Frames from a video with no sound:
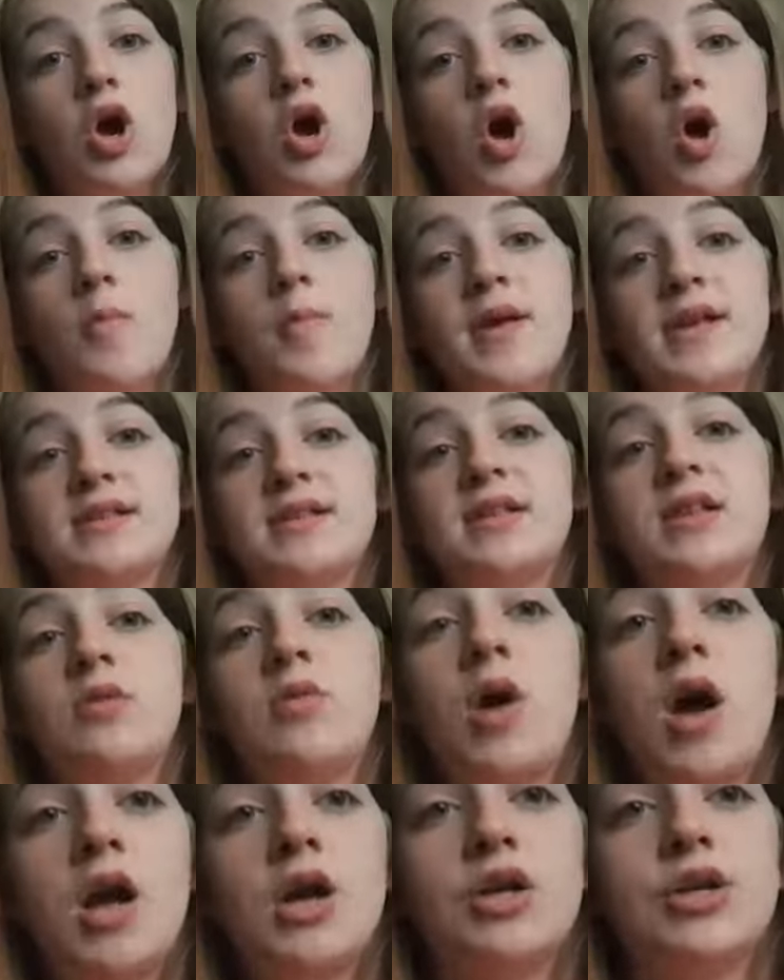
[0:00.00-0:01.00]
Or basically
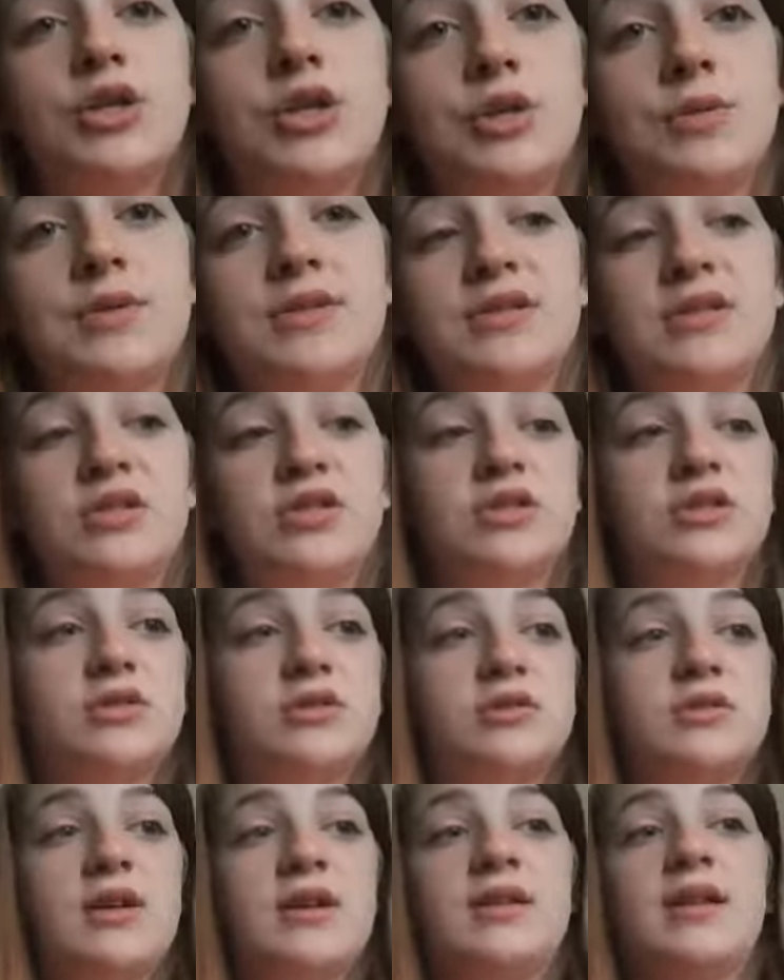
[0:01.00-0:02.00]
what I could do is I just
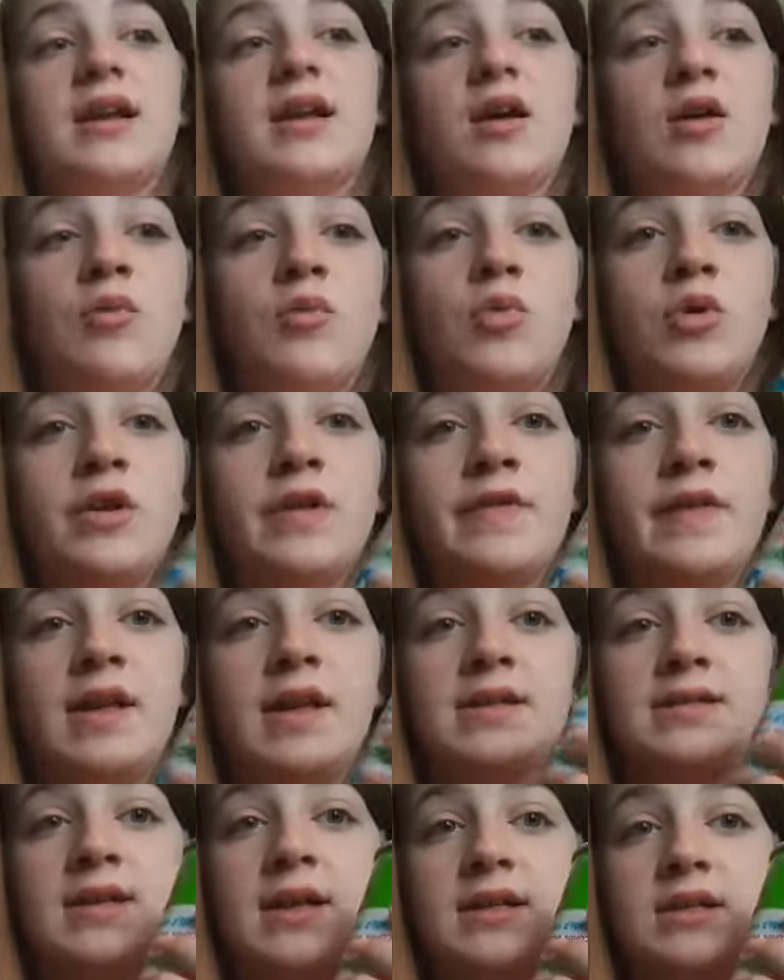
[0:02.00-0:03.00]
could get like one of
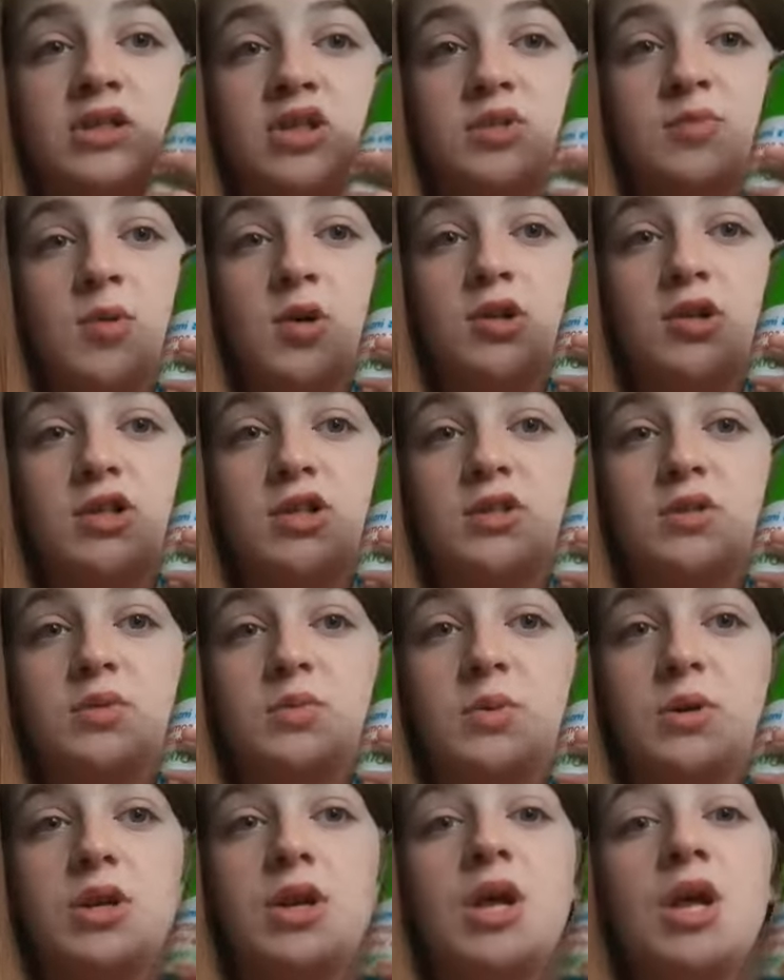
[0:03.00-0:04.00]
these, like the smallest
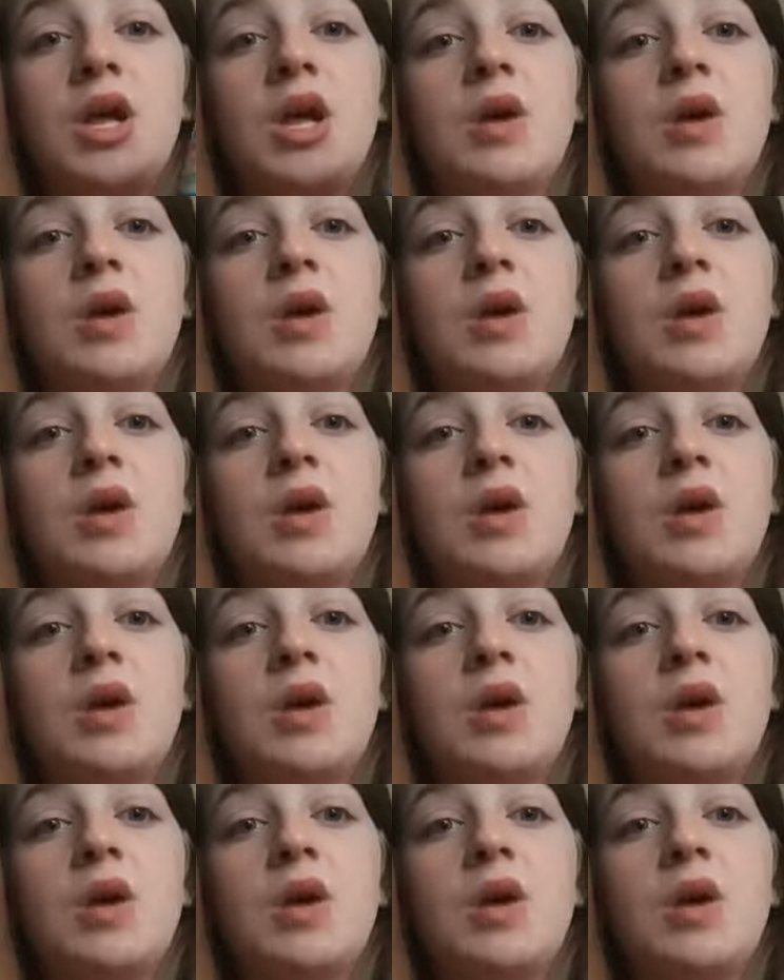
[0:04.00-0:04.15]
one,